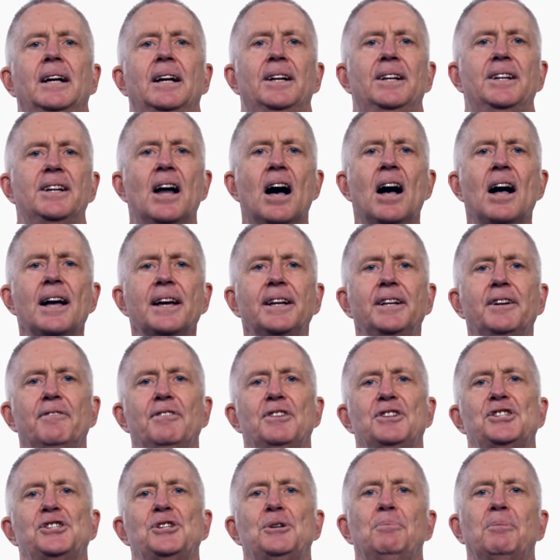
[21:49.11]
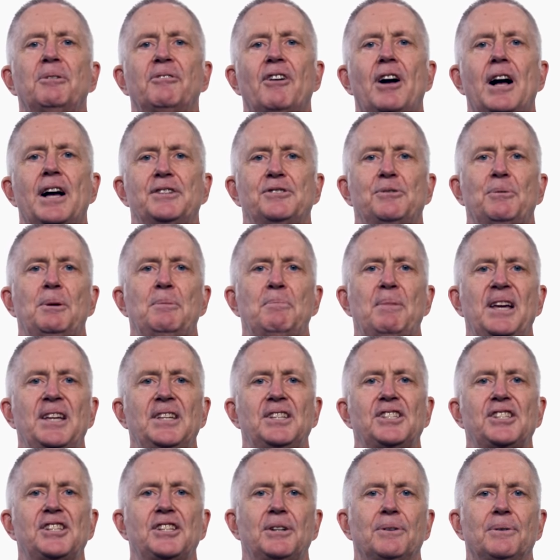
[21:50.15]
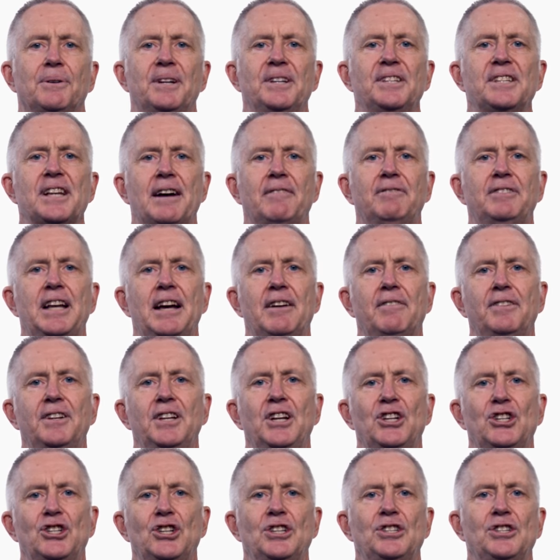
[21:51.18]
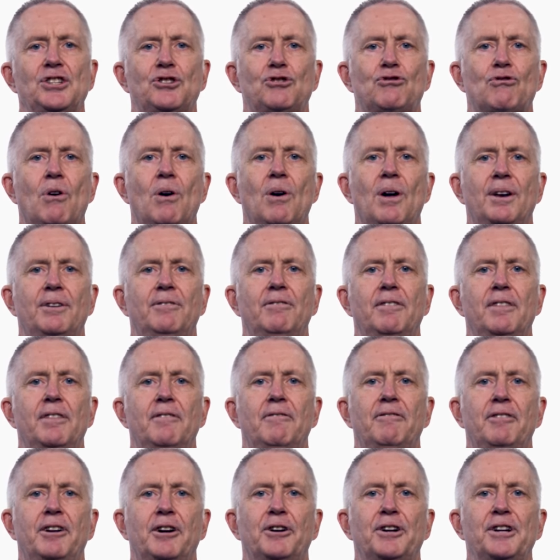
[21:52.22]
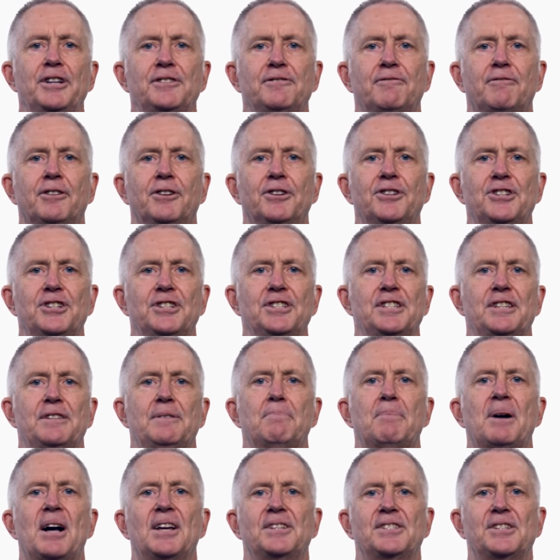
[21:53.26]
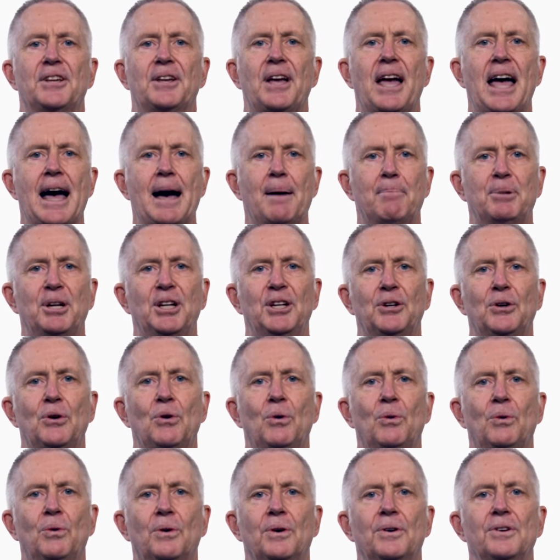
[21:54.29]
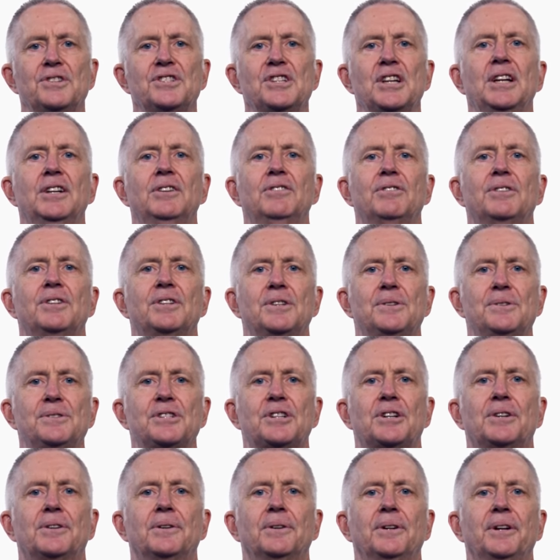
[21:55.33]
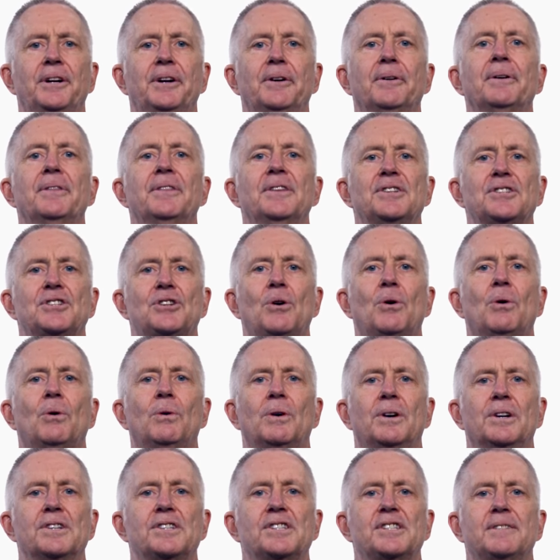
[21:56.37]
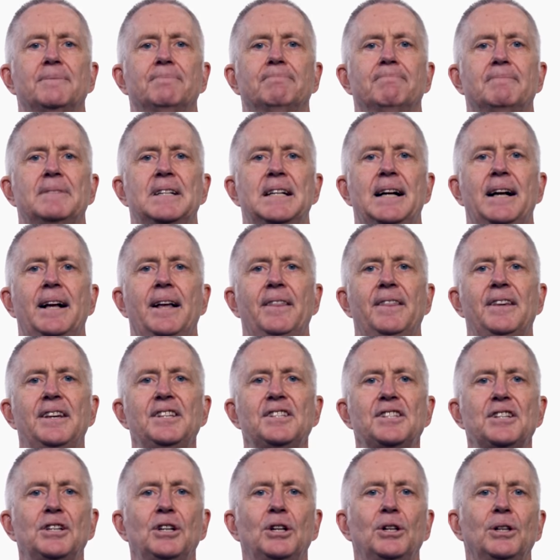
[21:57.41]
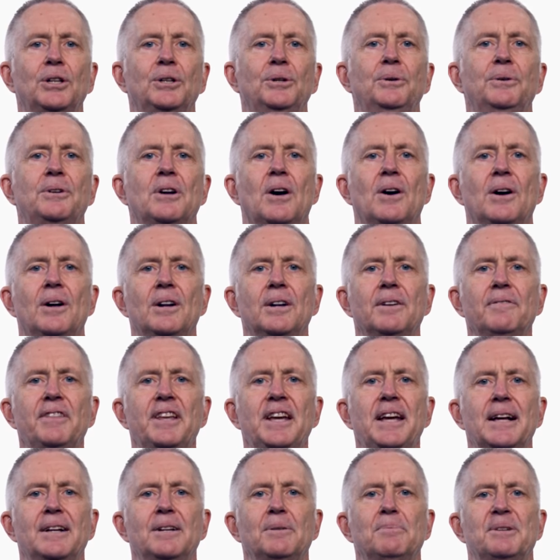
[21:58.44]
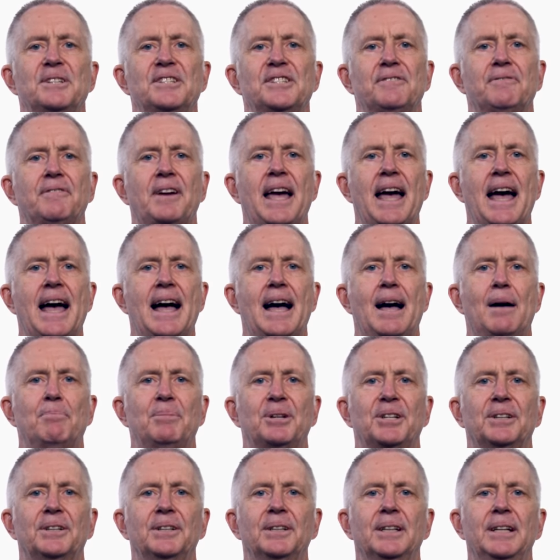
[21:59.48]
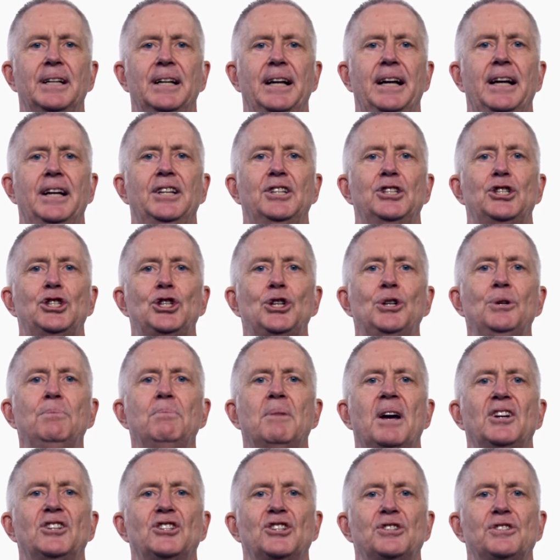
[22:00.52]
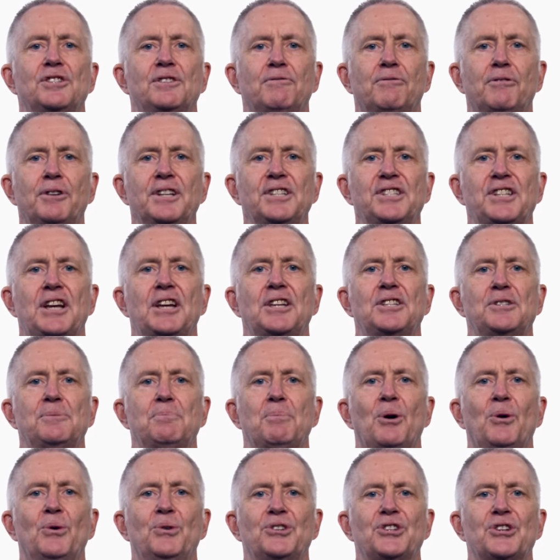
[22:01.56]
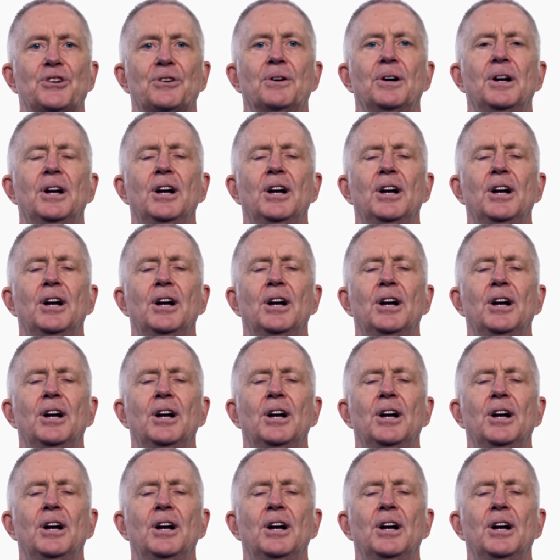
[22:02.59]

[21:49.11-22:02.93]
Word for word: Nine of the supervisory-based series have definitions drawn from the various versions of the Basel Capital Accords introduced earlier in this course. These include all of the elements of capital and two measures of risk exposure,